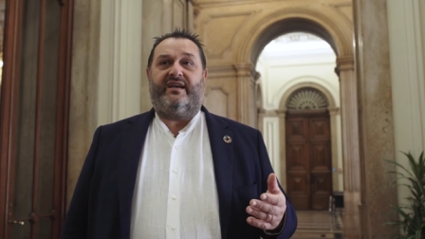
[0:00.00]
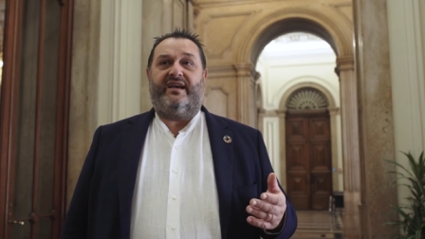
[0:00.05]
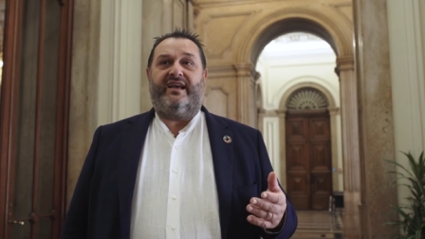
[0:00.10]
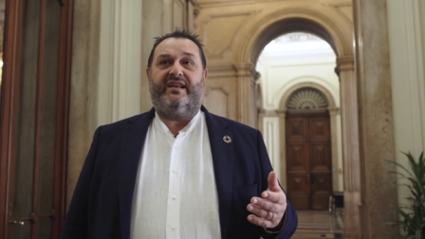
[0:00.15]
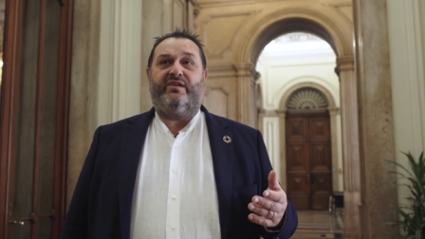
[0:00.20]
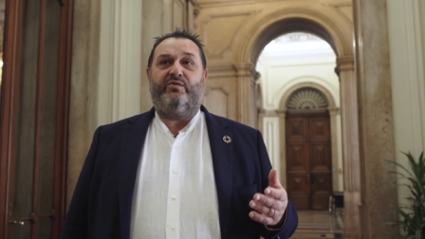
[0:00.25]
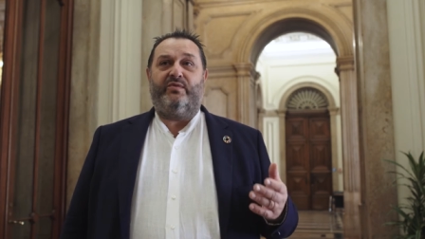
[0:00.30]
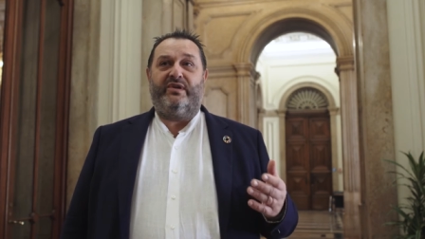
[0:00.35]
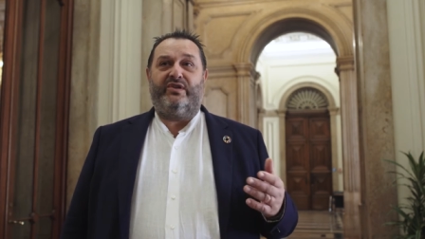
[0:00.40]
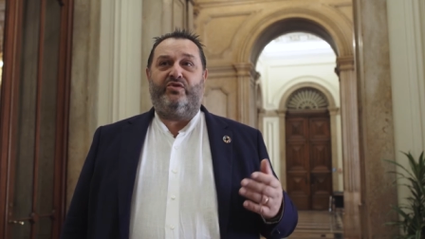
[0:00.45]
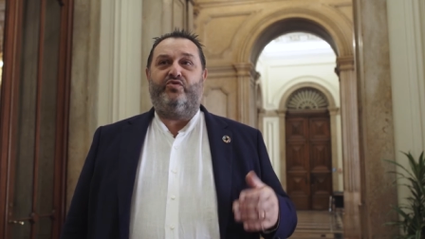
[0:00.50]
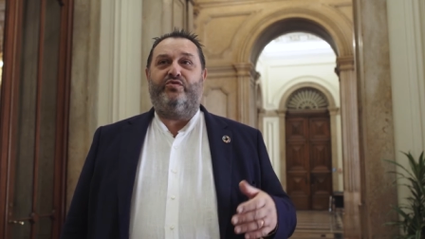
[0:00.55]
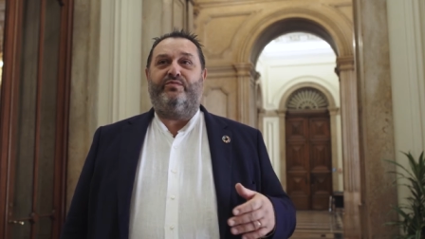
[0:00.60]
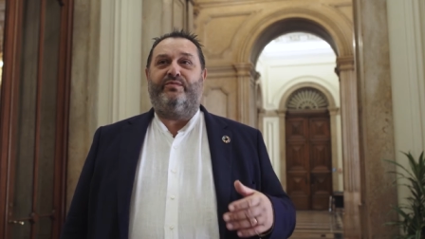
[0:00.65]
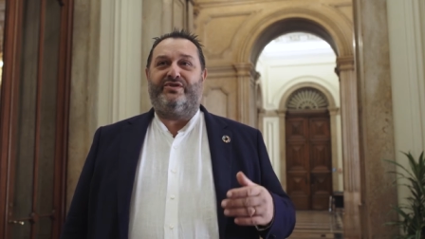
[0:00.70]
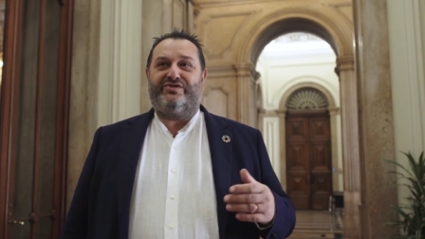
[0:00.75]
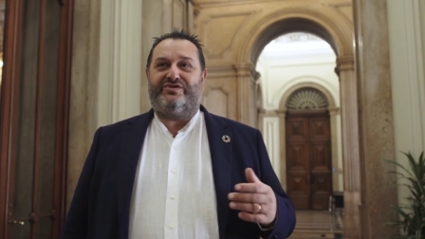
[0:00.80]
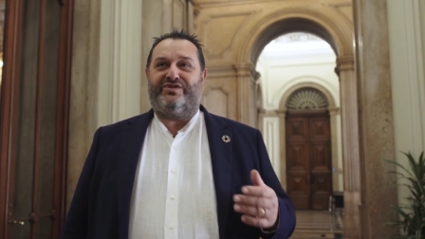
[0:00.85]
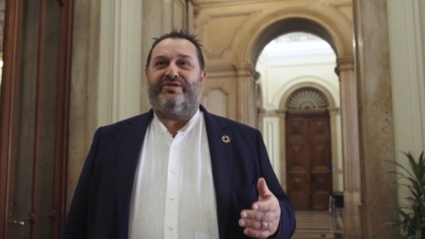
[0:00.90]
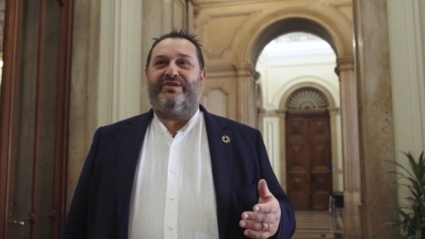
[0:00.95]
and we do
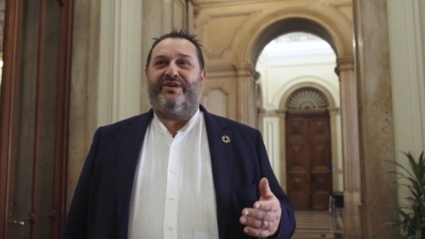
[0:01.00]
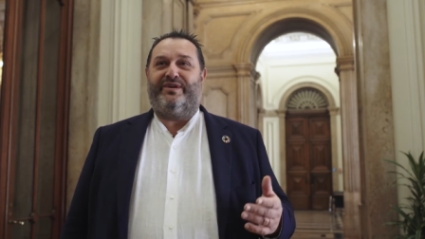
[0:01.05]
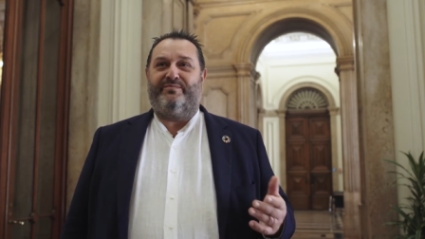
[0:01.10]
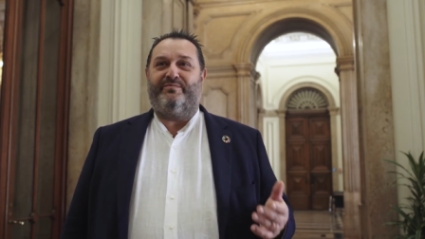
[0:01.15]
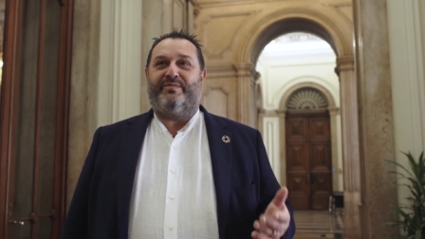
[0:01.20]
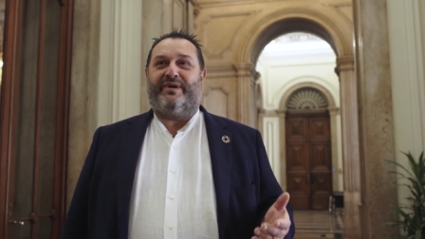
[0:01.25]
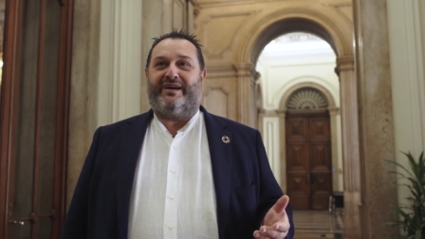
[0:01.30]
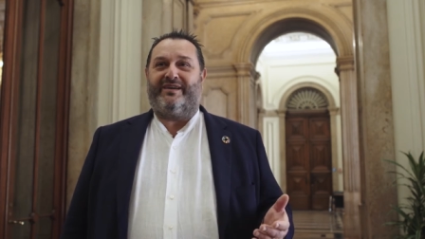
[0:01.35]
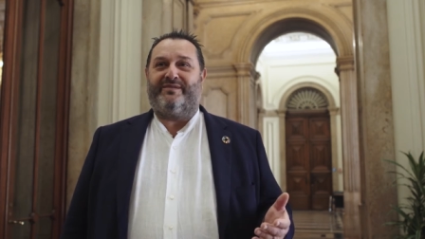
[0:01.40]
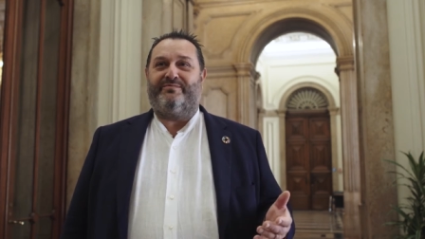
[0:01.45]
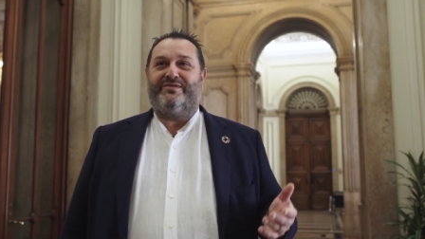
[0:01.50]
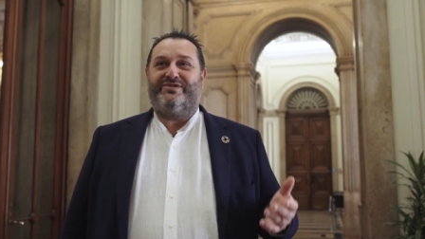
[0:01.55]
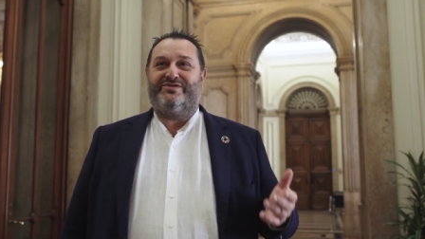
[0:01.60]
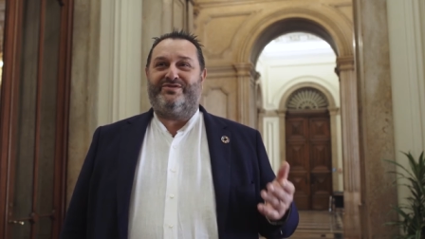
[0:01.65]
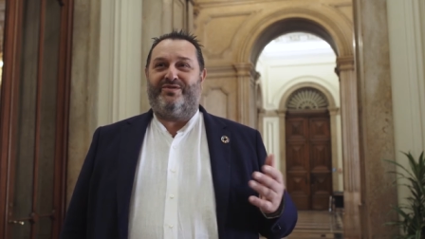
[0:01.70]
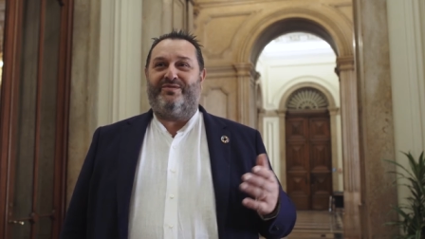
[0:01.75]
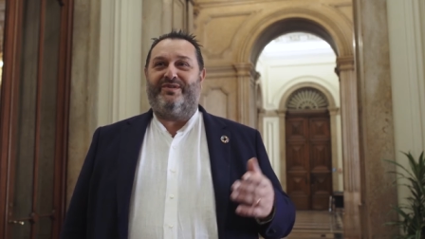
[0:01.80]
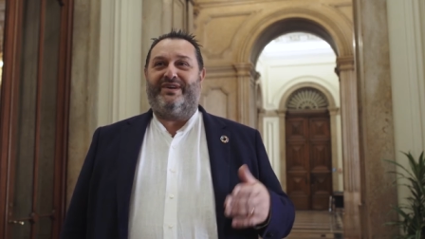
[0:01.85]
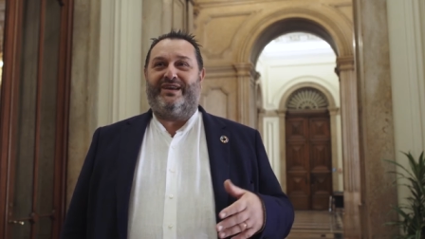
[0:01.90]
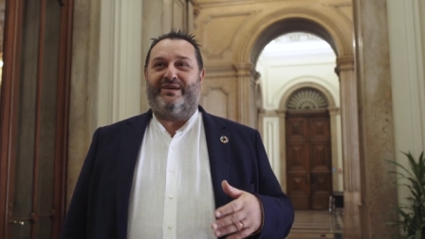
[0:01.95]
measure impact.
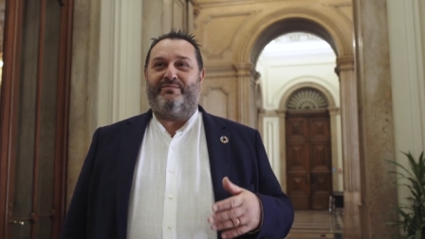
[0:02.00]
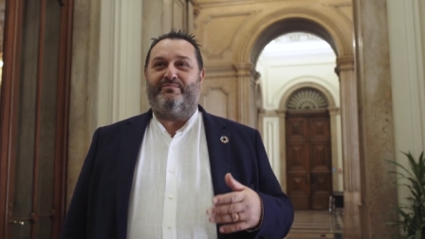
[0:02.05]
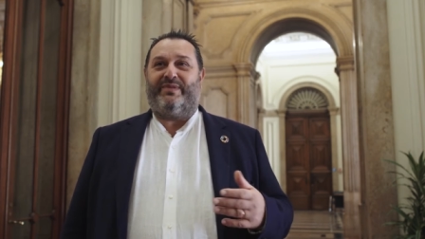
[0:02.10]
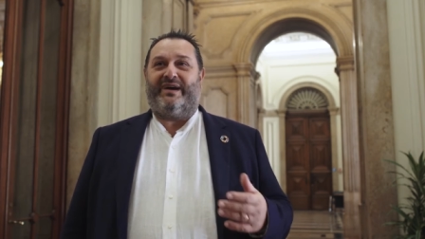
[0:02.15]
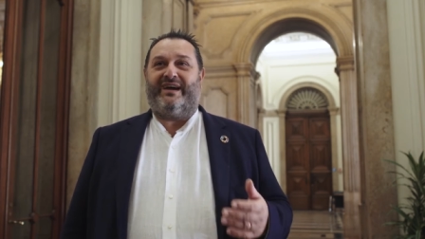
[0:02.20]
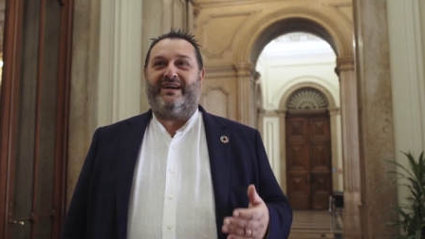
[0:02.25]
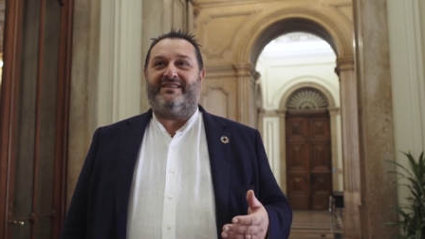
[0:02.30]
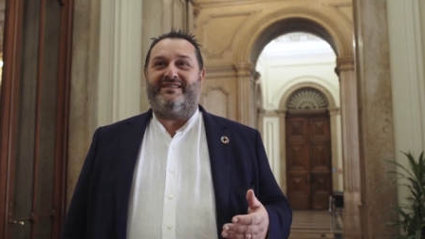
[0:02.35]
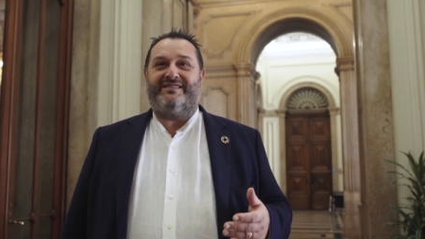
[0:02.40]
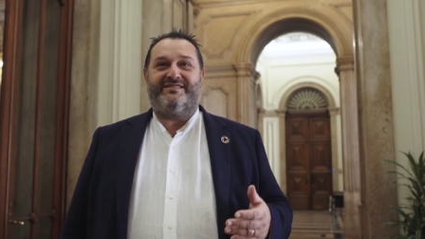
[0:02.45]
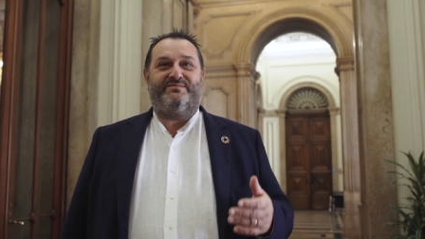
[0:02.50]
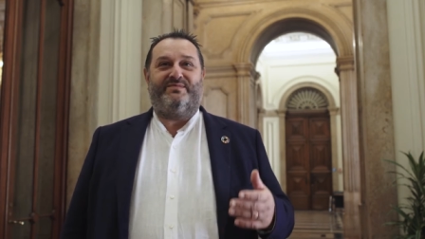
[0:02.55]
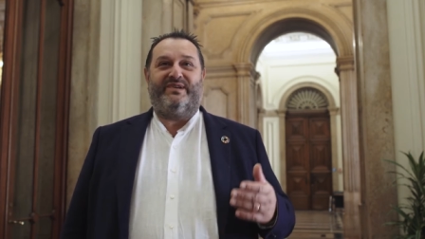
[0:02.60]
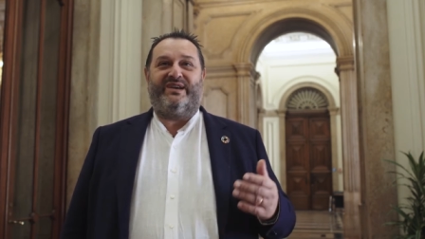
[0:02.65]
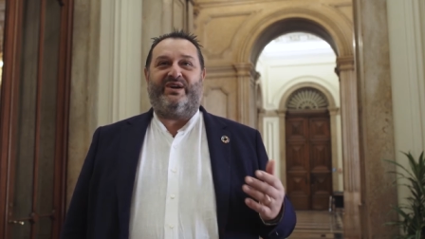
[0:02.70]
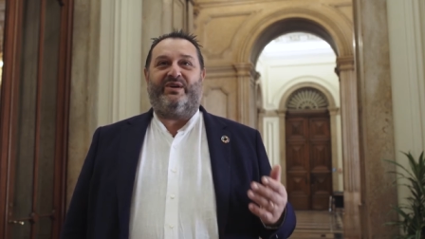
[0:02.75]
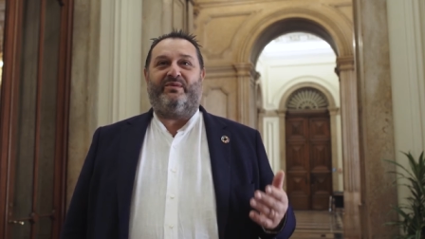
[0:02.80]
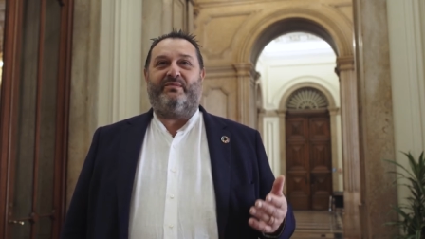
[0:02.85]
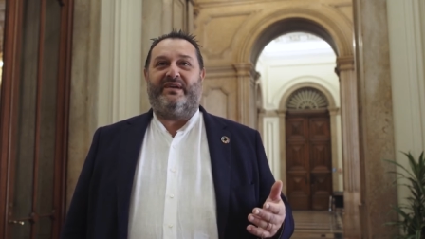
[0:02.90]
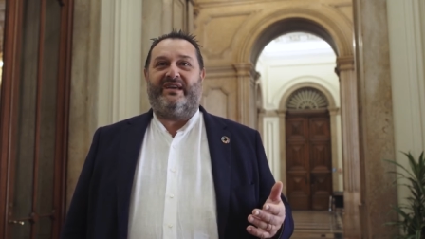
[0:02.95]
Measuring impact is
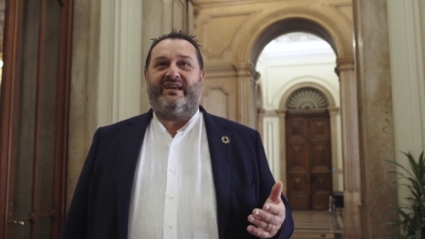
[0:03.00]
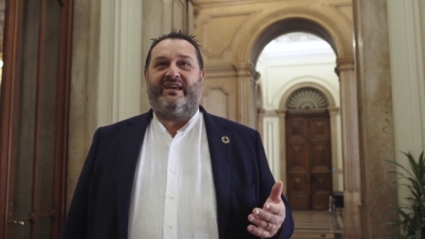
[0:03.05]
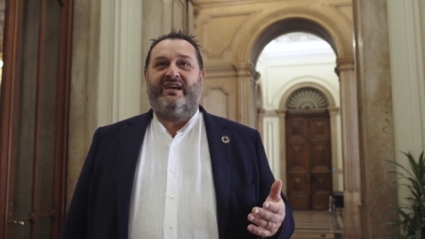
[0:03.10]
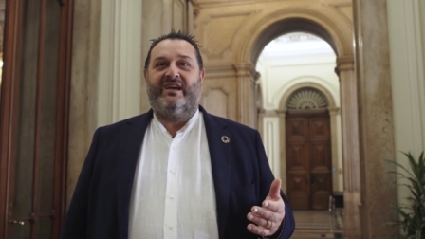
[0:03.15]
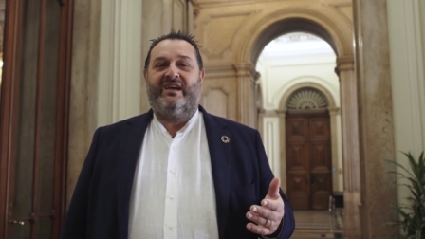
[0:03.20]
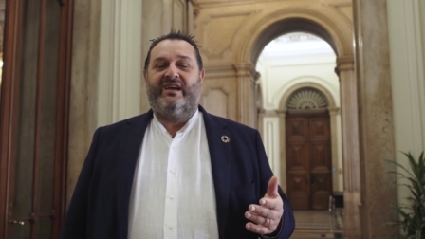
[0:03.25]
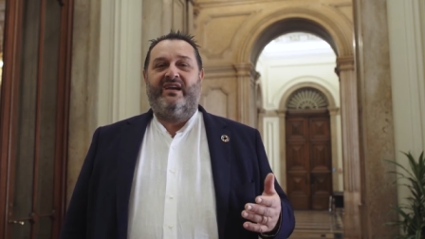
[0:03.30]
becoming